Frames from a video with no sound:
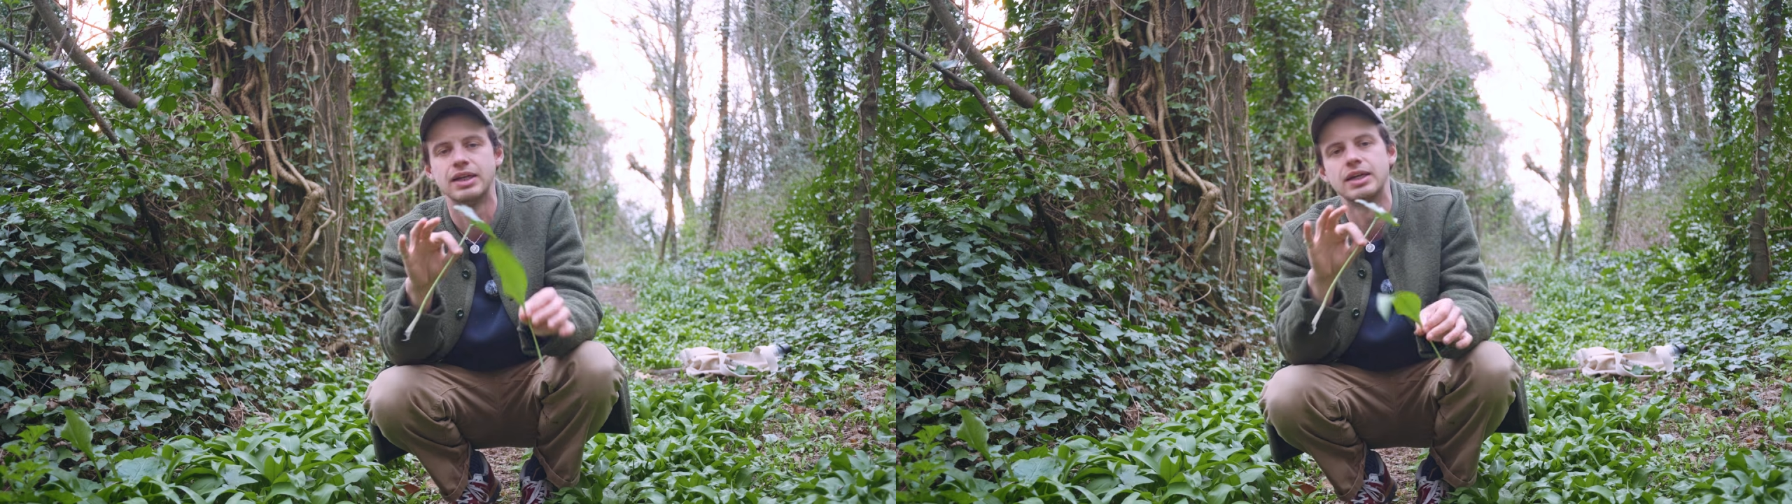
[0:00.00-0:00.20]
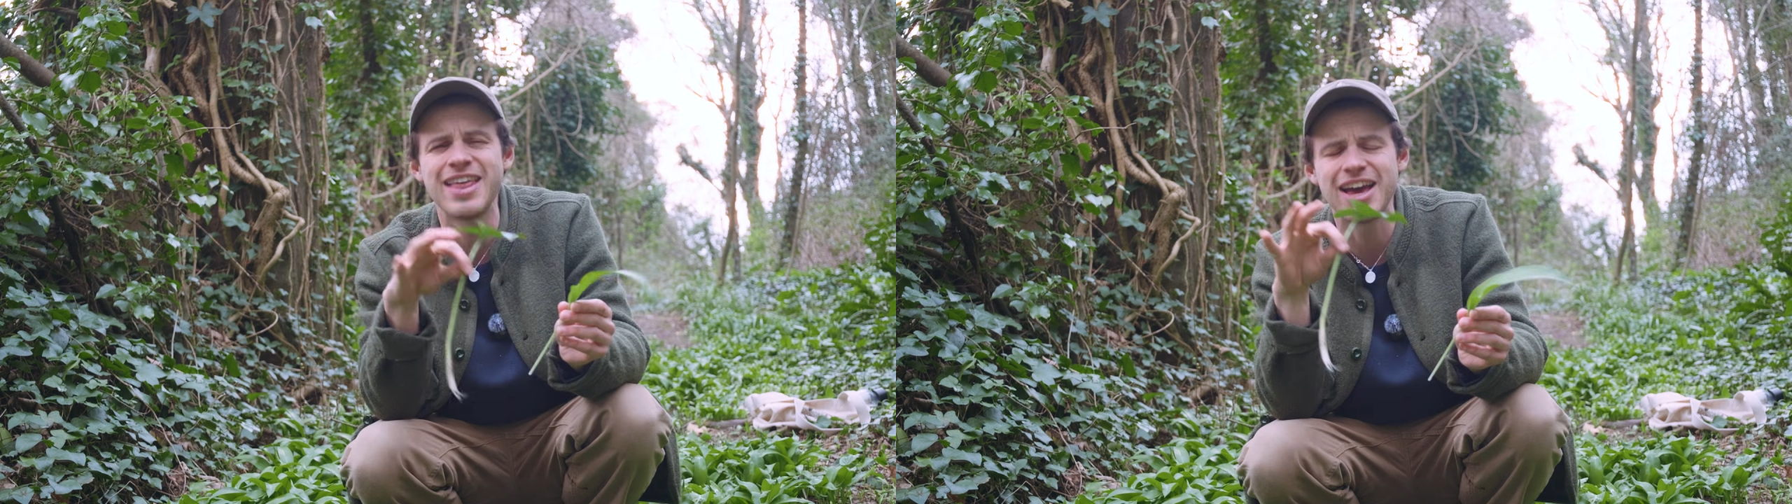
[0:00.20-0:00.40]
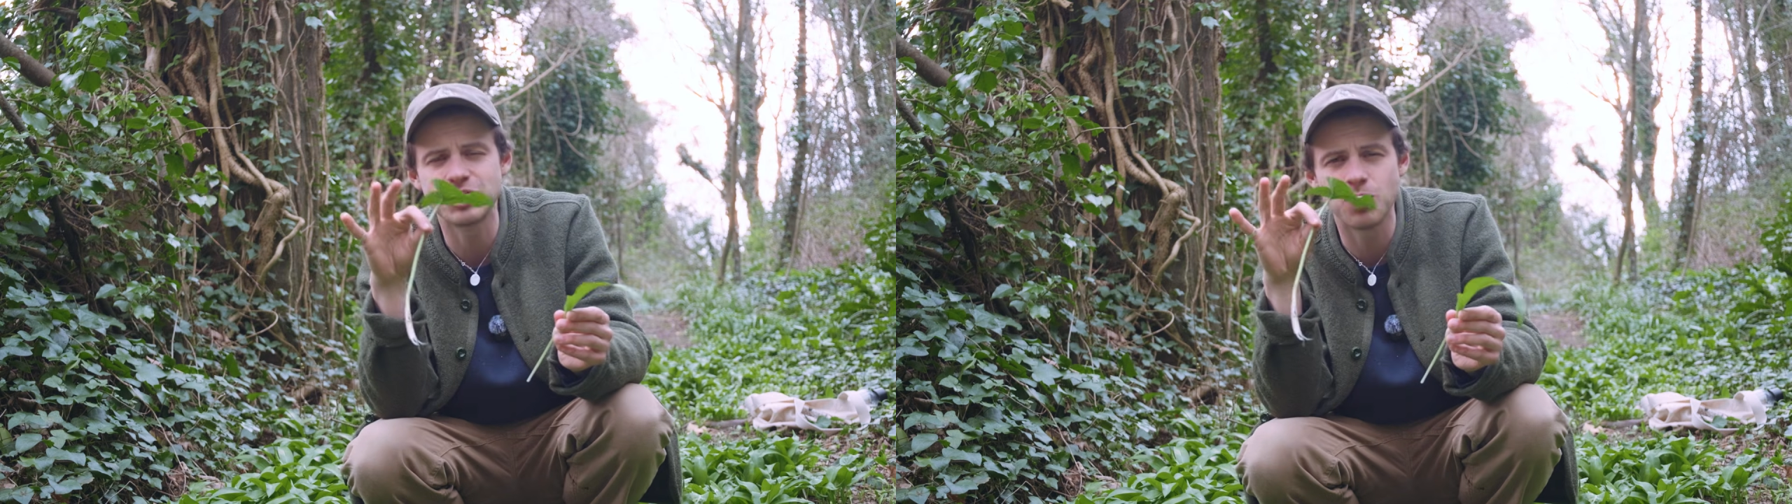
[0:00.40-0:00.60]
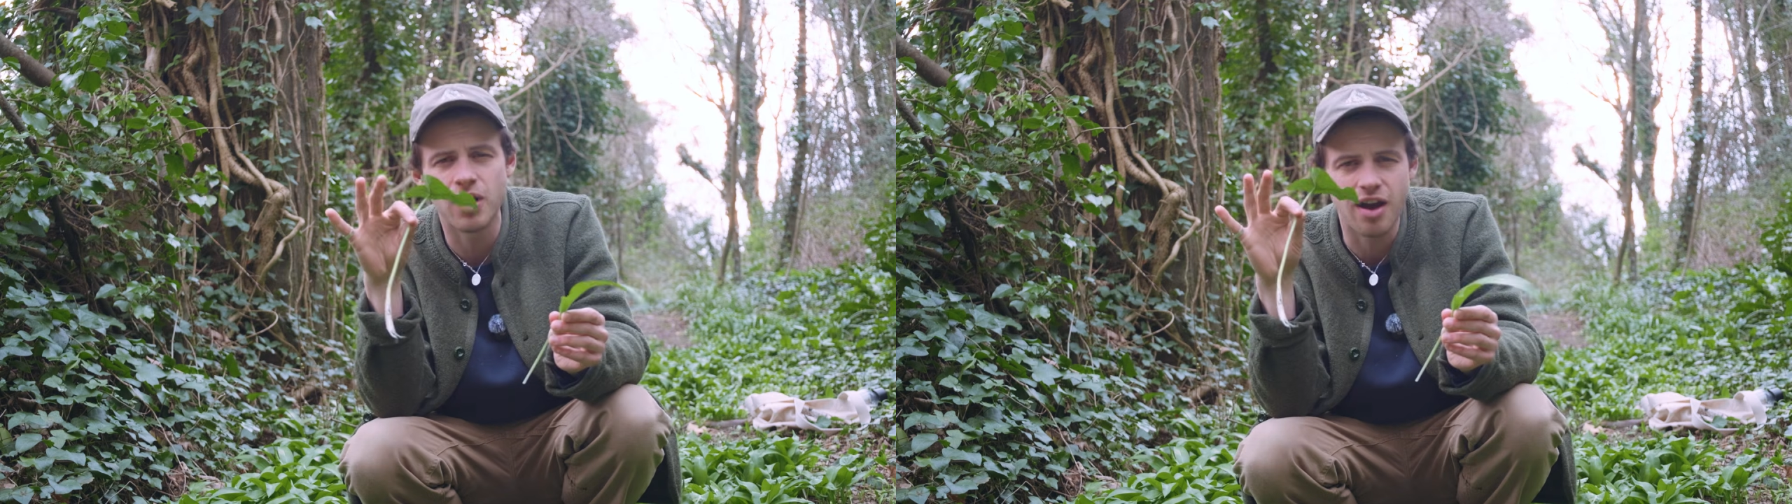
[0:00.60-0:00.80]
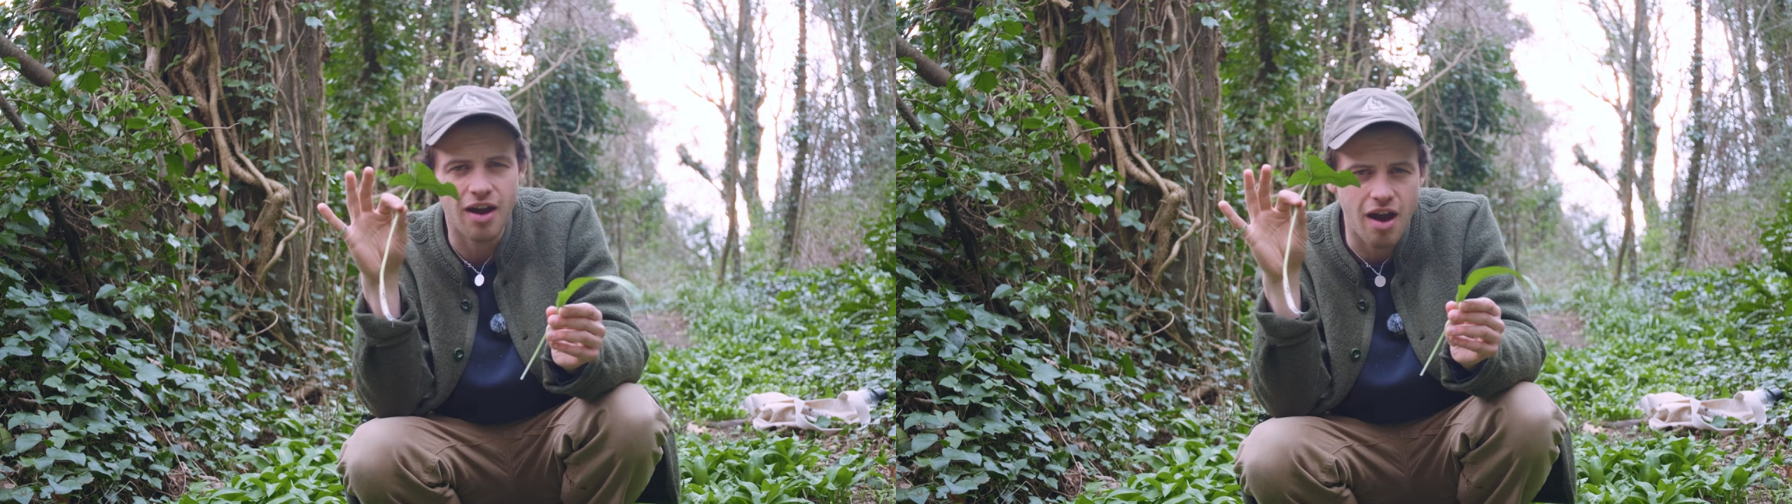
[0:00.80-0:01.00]
And that is
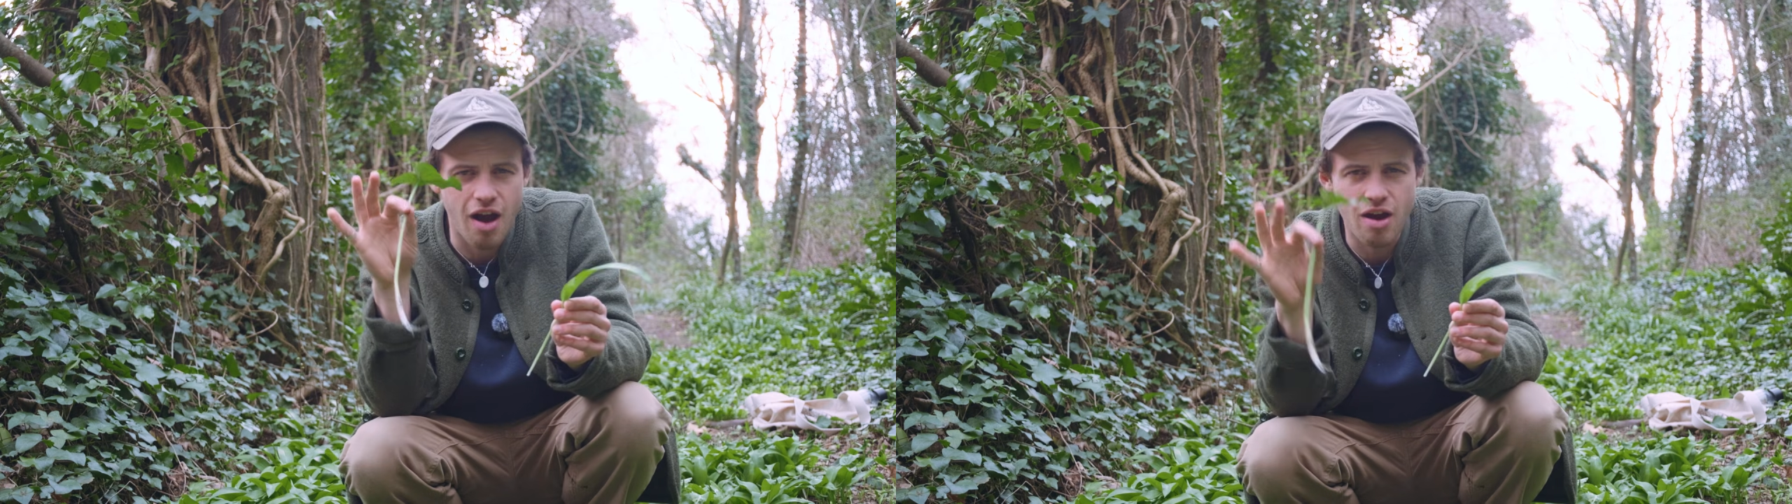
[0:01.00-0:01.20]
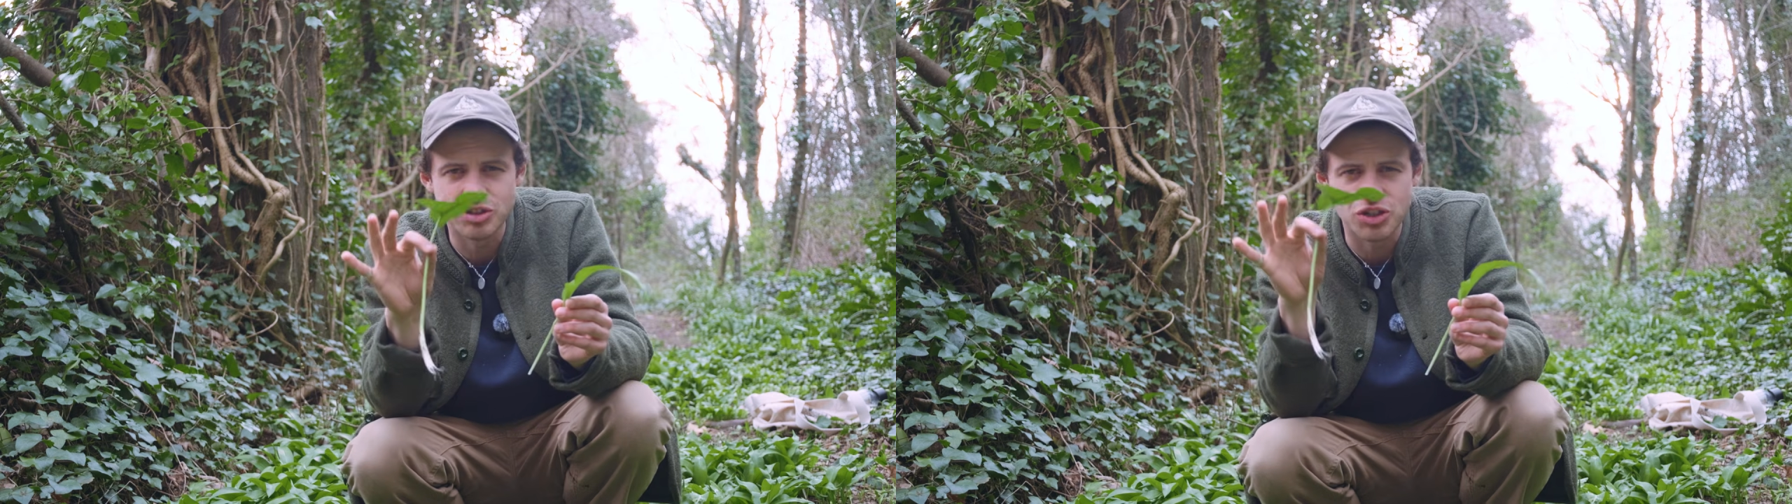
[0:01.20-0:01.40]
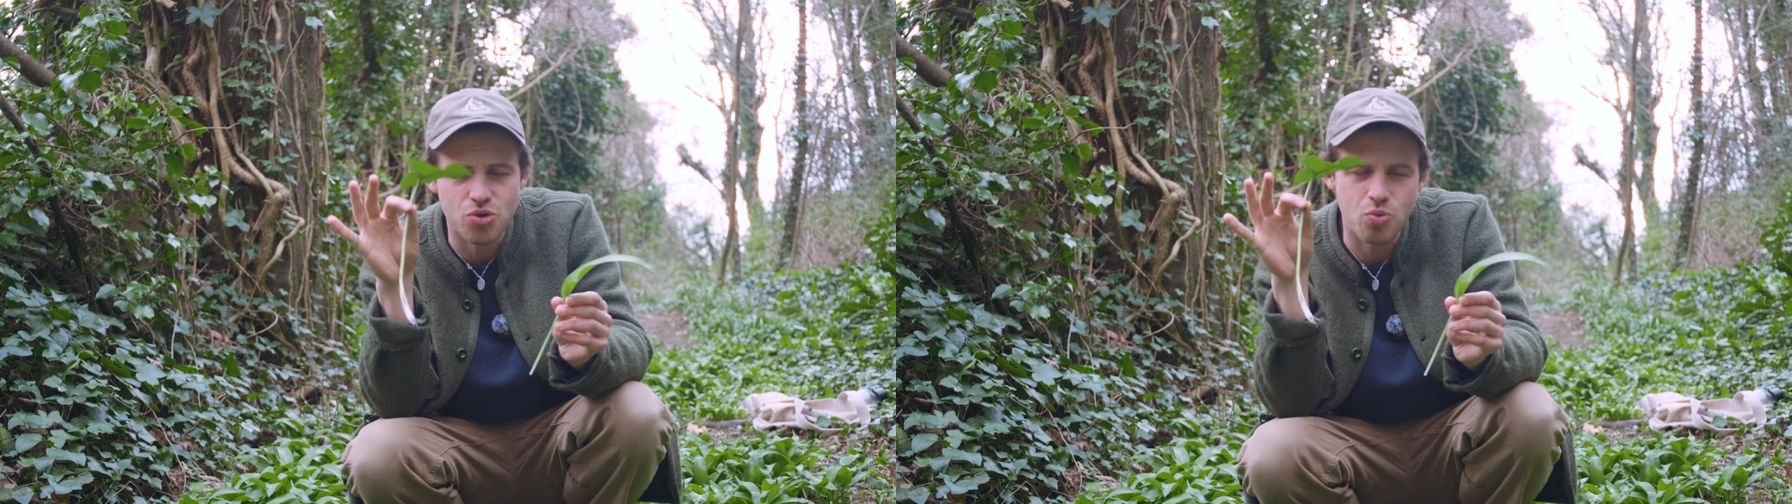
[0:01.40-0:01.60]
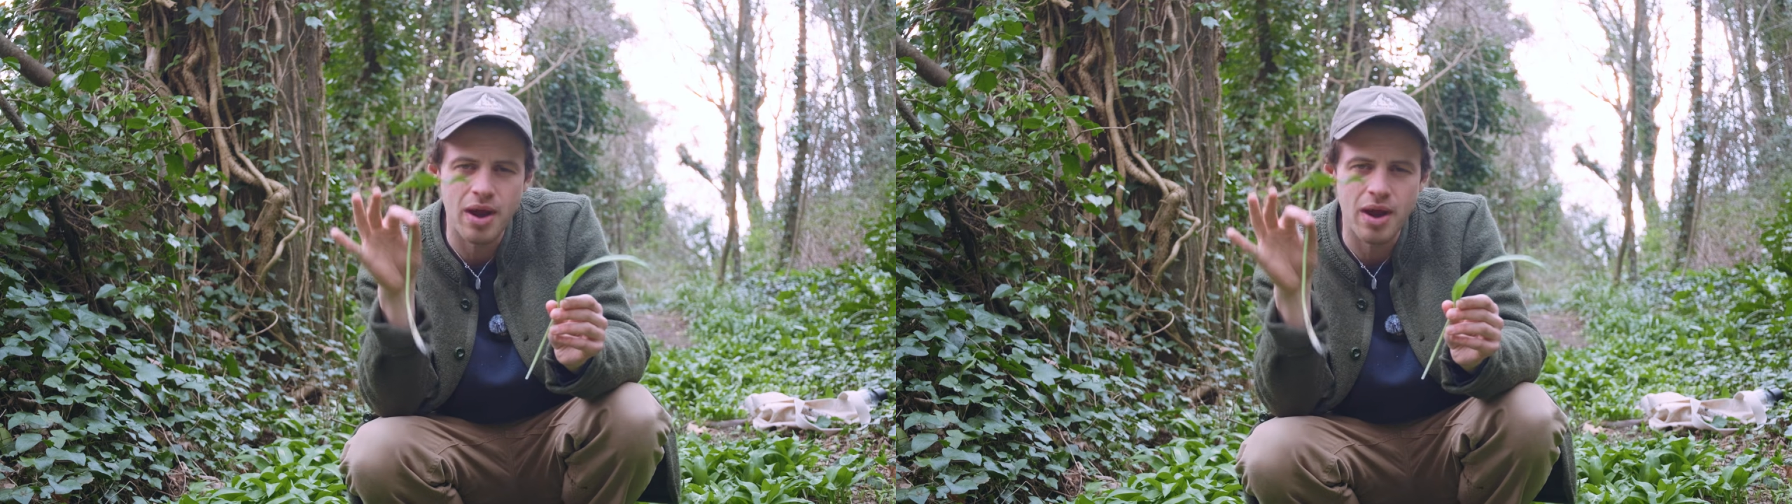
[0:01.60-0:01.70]
why I urge you,